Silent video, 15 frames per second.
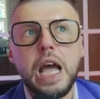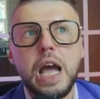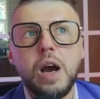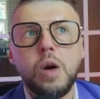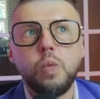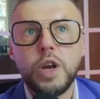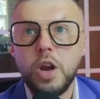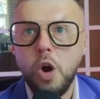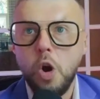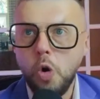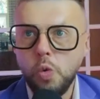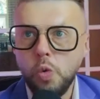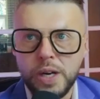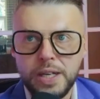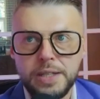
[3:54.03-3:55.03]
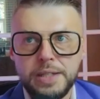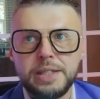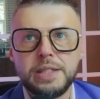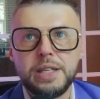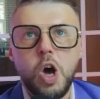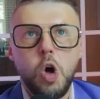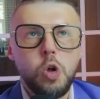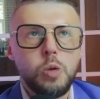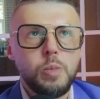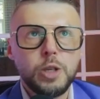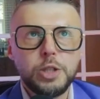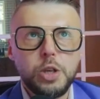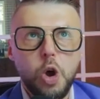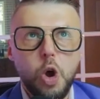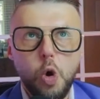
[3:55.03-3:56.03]
we always,
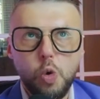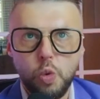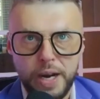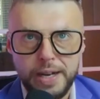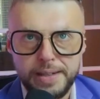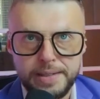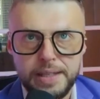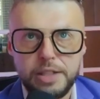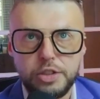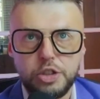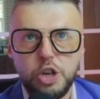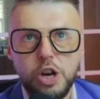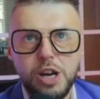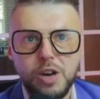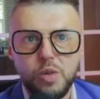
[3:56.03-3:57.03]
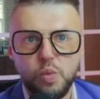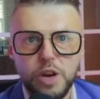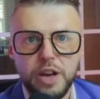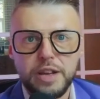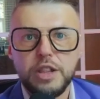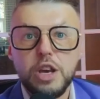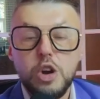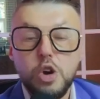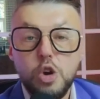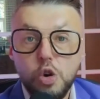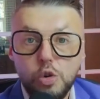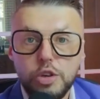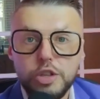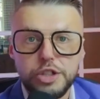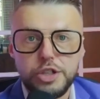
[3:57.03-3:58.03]
almost always start with
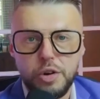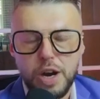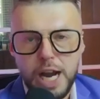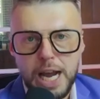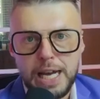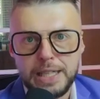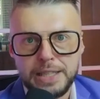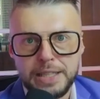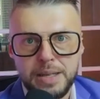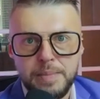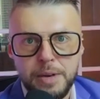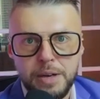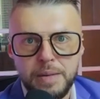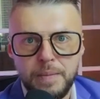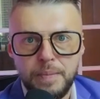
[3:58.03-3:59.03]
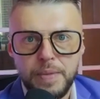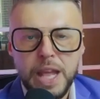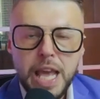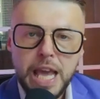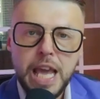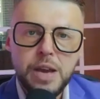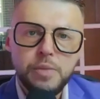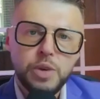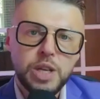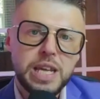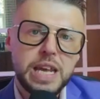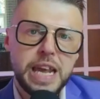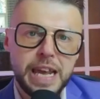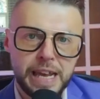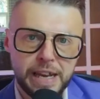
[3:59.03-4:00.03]
who is your customer? Even
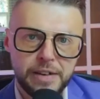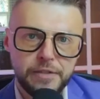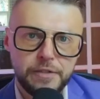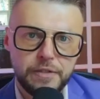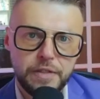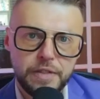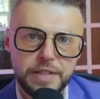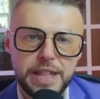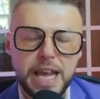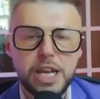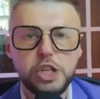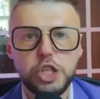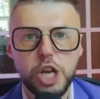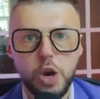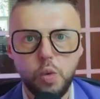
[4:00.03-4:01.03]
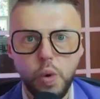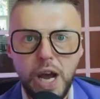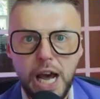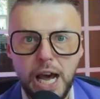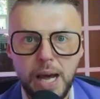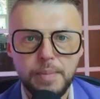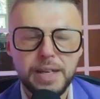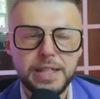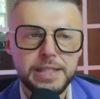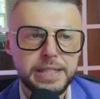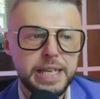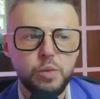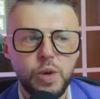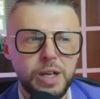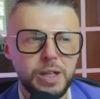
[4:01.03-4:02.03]
if they show up and
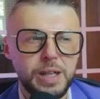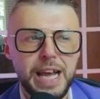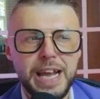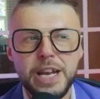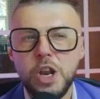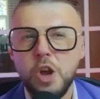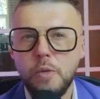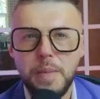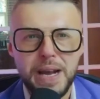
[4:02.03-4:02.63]
say, well, I know my